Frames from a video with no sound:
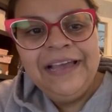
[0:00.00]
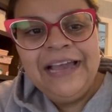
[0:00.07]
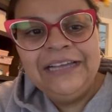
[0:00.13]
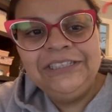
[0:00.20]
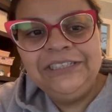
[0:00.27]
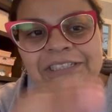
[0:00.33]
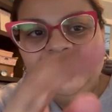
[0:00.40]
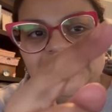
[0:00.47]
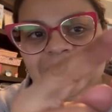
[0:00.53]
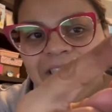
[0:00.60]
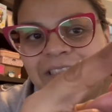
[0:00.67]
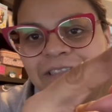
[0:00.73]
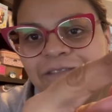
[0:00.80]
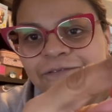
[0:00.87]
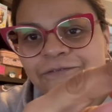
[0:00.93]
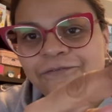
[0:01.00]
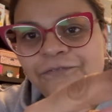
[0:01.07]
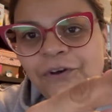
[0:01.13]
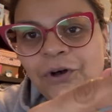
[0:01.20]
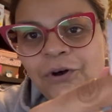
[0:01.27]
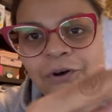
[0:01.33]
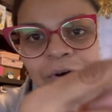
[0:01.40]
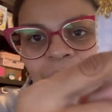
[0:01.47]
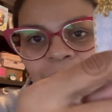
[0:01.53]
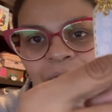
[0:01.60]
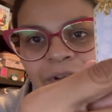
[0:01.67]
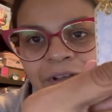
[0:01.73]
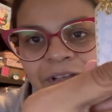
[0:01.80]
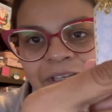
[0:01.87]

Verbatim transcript: and she did this faux